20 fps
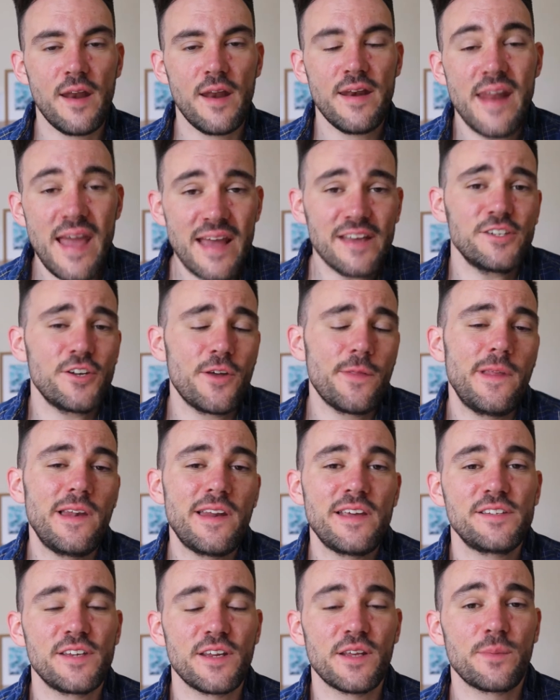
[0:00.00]
Next on the
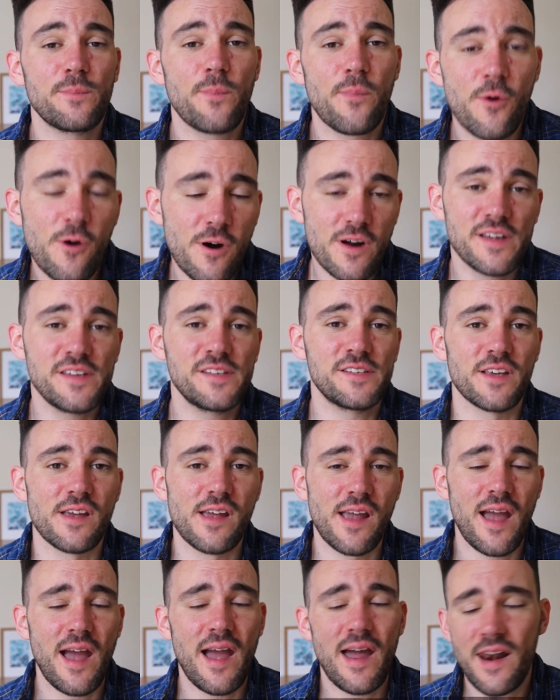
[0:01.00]
list is
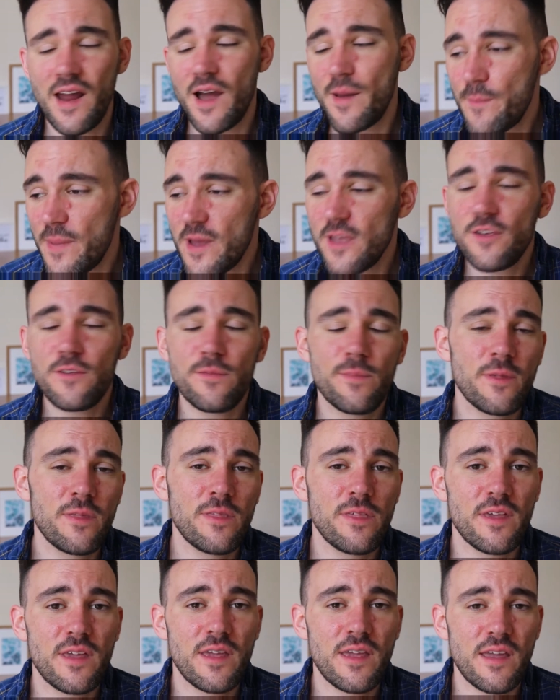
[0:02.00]
pricing, and I bet you've been
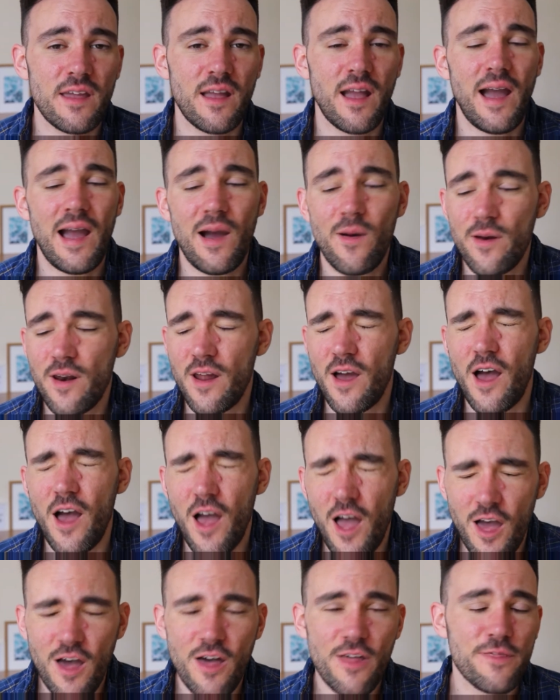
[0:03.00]
thinking, how on
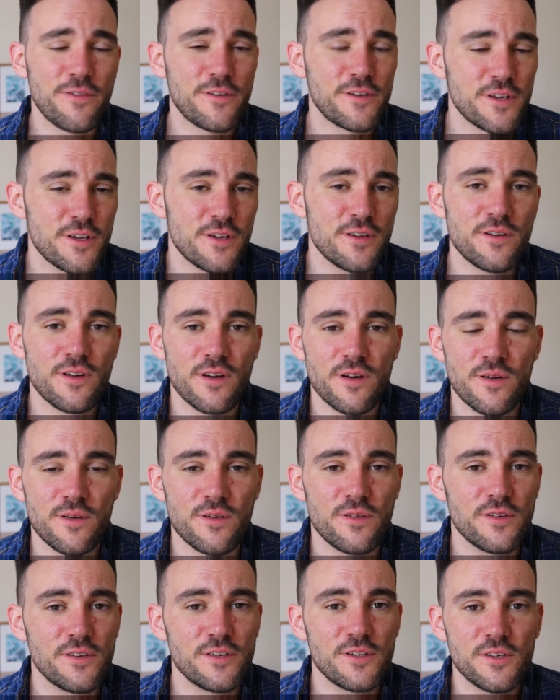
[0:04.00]
earth do
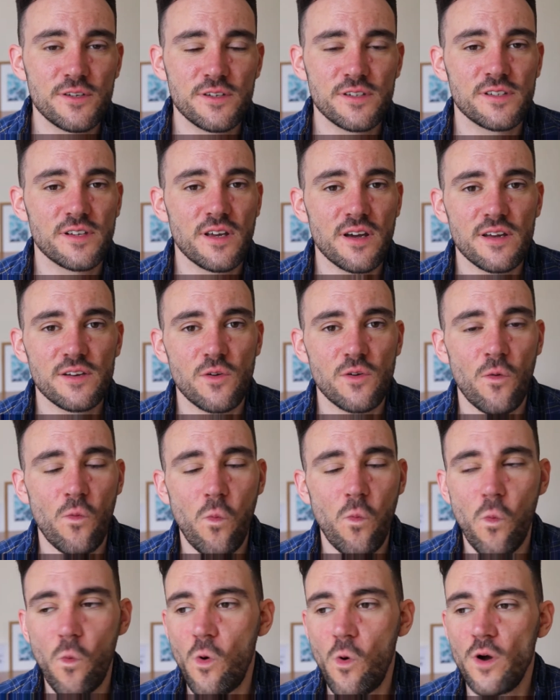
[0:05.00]
you decide
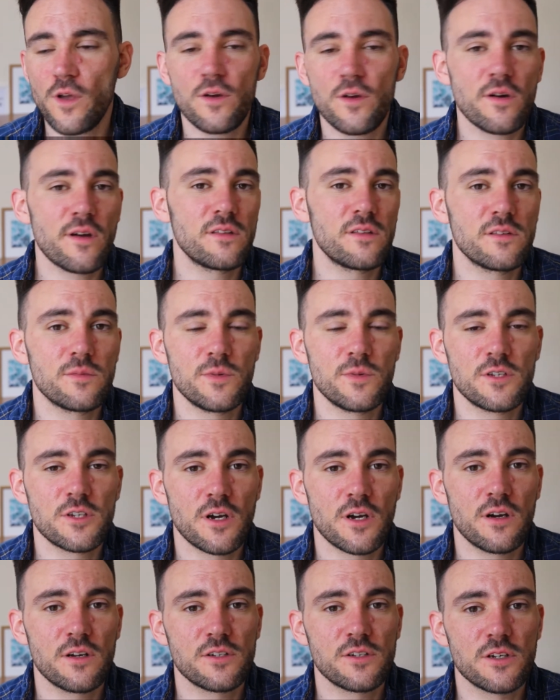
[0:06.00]
what you're going to be
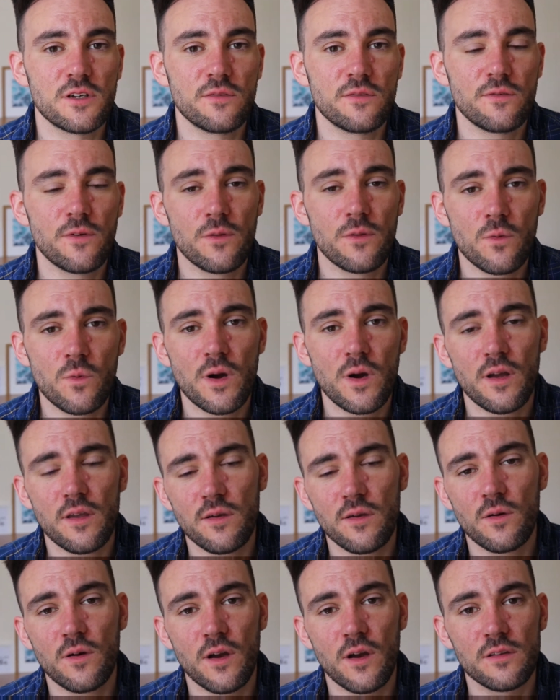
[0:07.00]
charging for the work
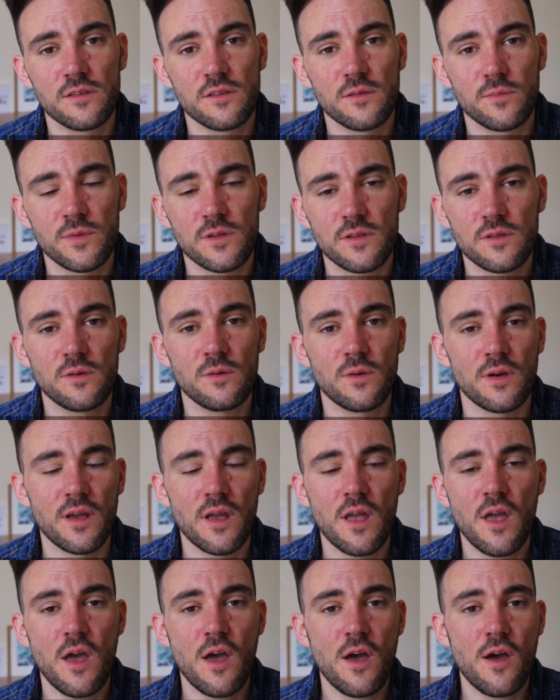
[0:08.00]
you're going to be doing
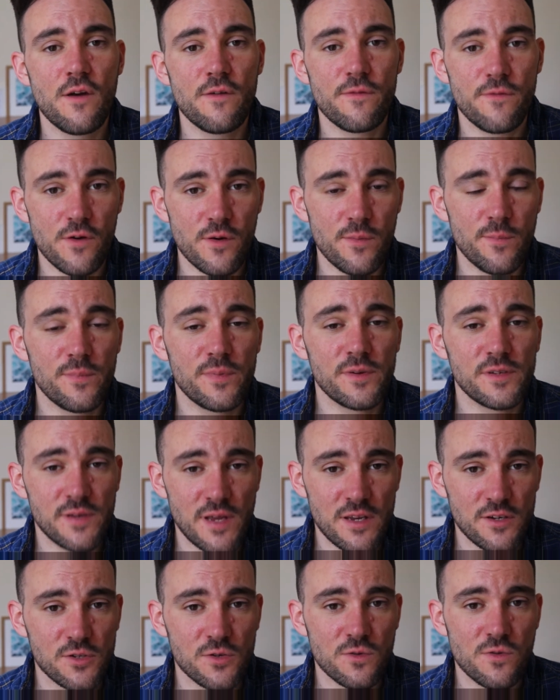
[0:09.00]
for
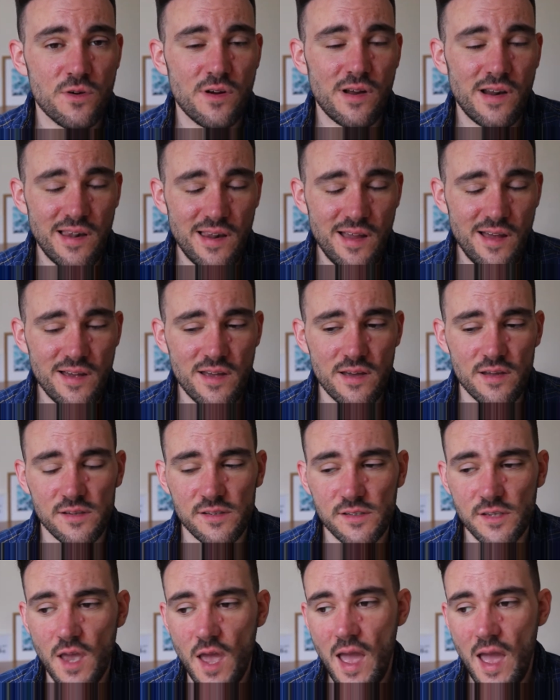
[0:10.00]
potential clients?